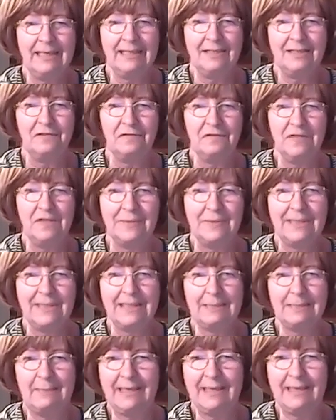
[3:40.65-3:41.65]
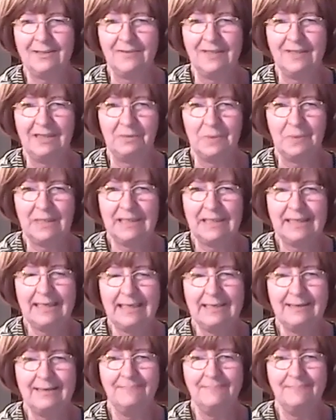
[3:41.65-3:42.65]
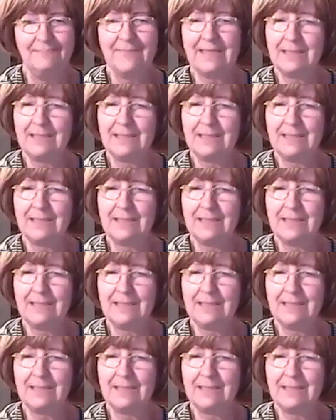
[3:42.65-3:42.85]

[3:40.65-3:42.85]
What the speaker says: interference based on their reading,